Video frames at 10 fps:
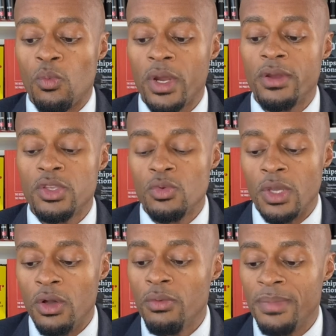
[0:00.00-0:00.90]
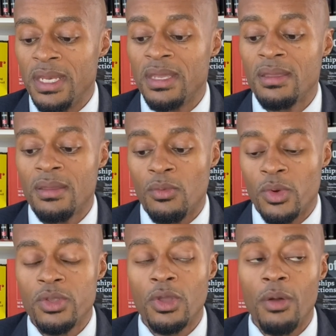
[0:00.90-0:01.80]
where you go, meaning
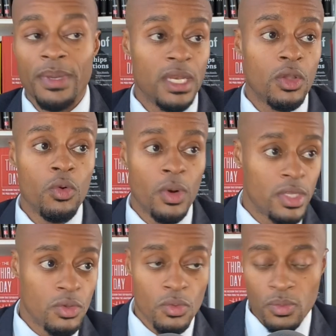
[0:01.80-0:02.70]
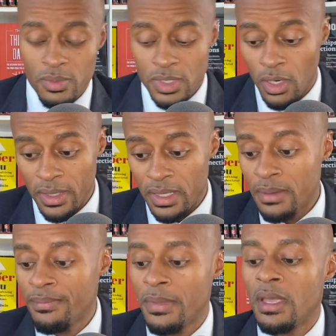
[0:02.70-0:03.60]
who are you targeting
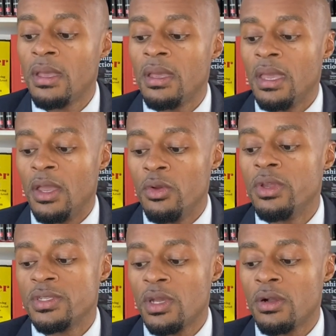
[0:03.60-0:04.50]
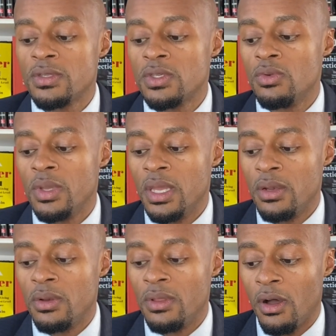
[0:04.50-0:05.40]
and who you're talking to,
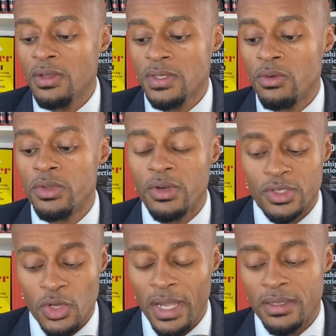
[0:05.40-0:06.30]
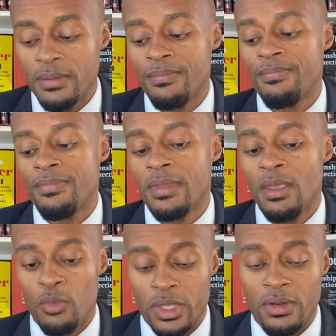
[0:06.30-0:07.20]
and also who you're attracting
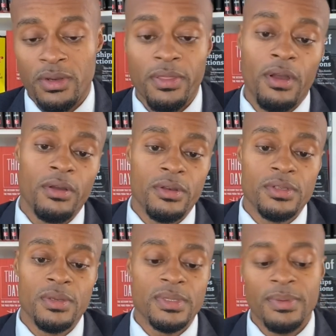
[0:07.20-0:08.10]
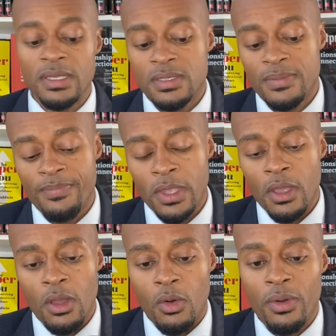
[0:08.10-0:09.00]
when you're in the thought leadership space.
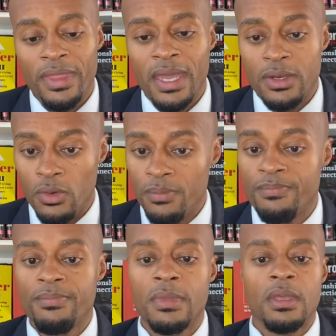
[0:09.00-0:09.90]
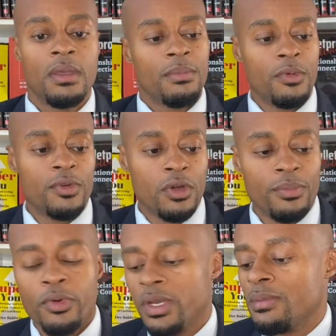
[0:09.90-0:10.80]
On that note, moving on
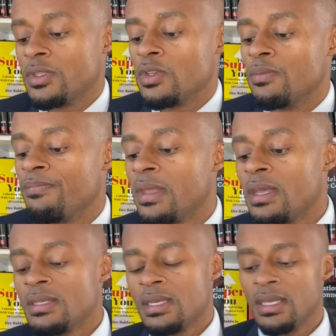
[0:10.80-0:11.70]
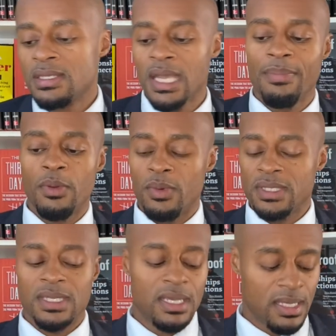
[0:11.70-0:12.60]
to point number 2. Today's topic,
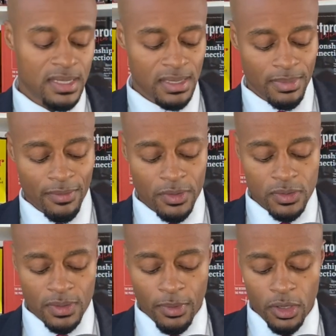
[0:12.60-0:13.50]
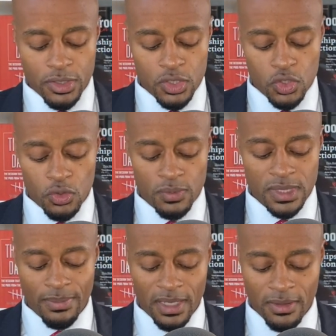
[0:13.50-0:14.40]
once again, is I'm giving you some harsh
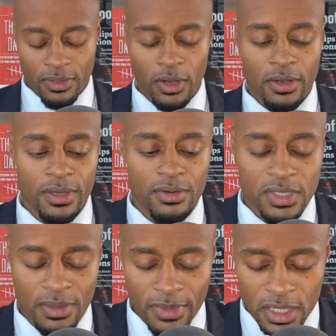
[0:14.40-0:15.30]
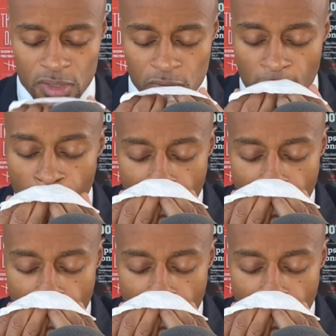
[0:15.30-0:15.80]
truths about the thought leadership industry